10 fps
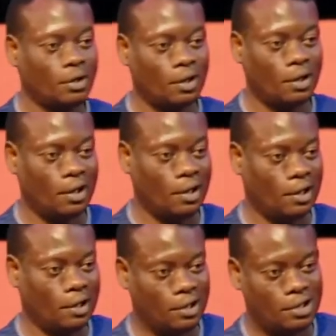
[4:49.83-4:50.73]

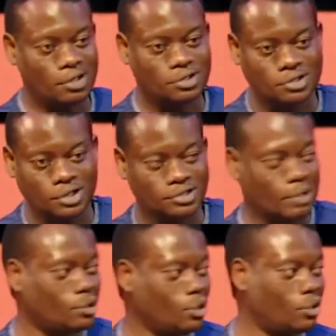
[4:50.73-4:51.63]
Uh, it's a
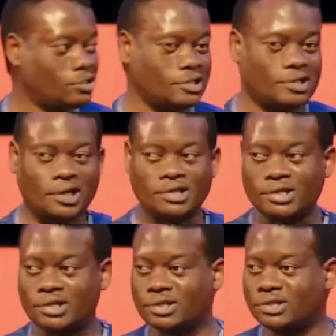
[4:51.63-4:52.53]
terminology that
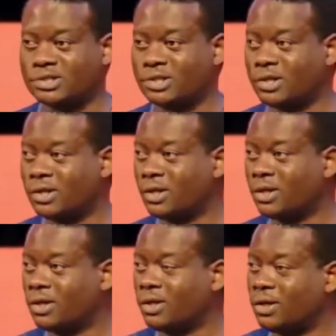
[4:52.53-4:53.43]
is
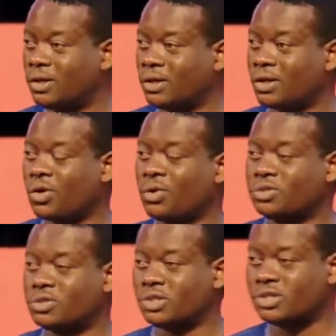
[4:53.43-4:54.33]

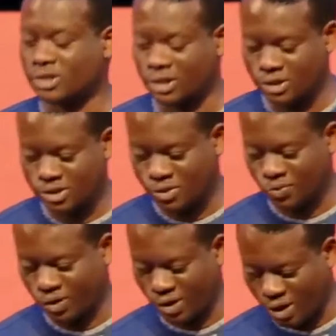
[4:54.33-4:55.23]
consistent
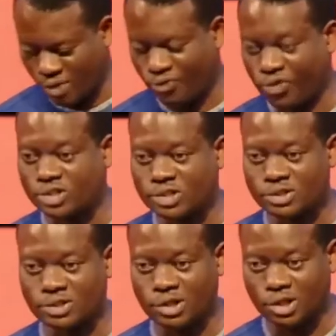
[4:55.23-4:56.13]
with the
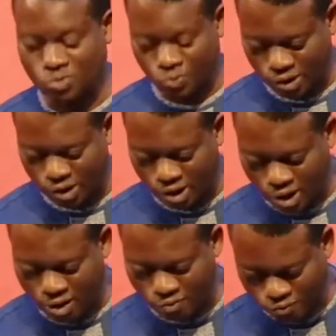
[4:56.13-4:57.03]
emphasis that we
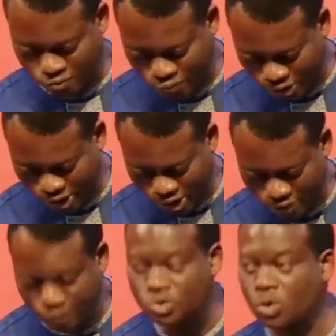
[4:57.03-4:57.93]
are
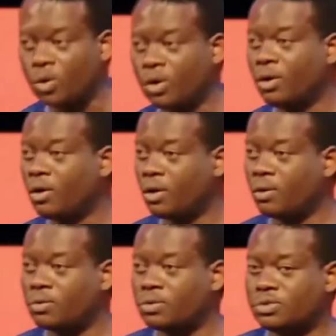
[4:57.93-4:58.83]
bringing. So,
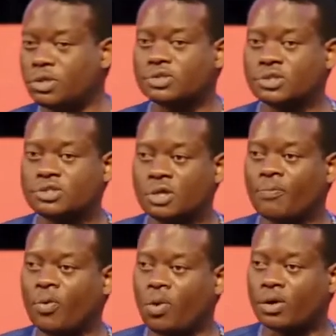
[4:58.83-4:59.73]
just a
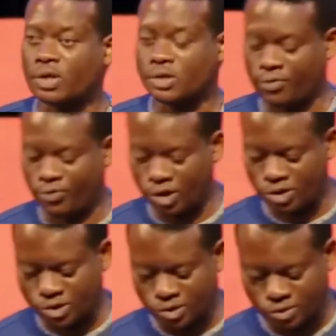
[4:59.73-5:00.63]
simple working
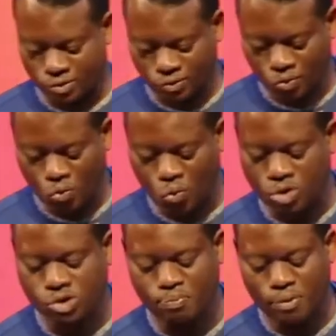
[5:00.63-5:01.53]
definition
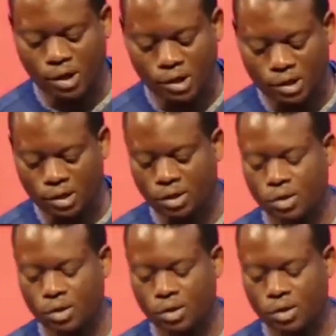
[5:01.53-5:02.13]
watchmen